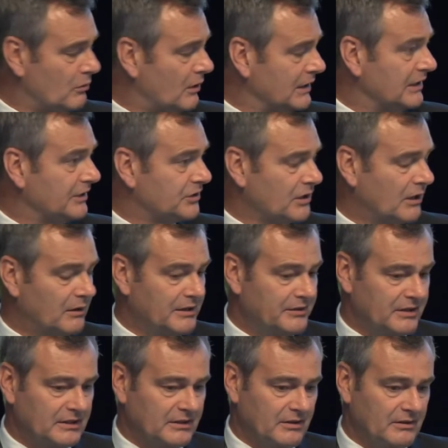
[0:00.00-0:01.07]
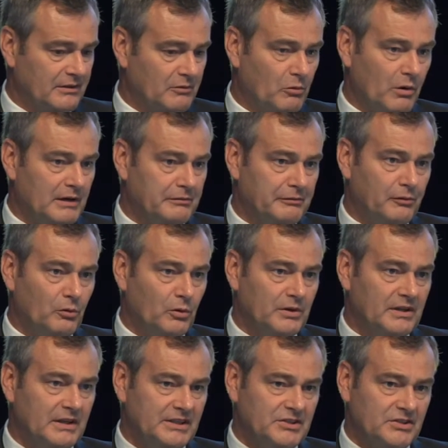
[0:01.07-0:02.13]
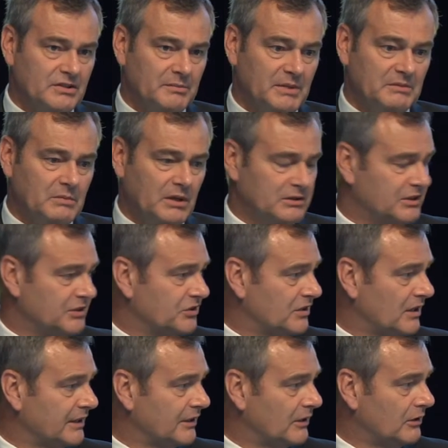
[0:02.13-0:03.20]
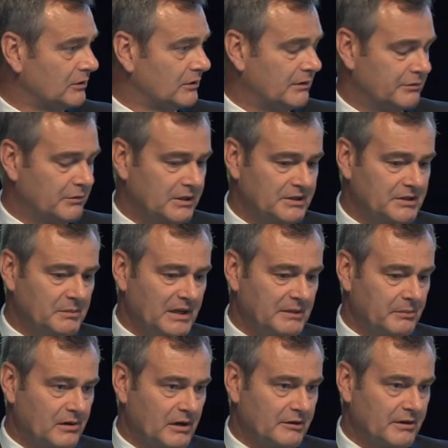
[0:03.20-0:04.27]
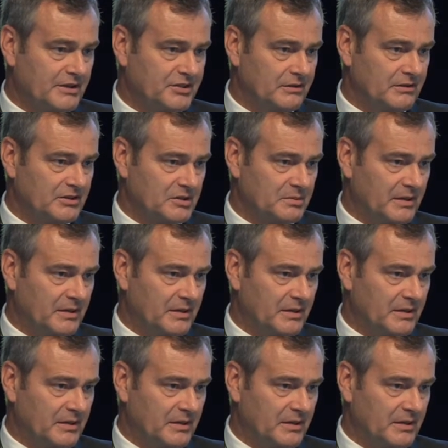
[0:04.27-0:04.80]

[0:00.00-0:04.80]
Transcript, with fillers: rightly so, I think, that the way forward needs to be multi-stakeholder if we're going to make progress in this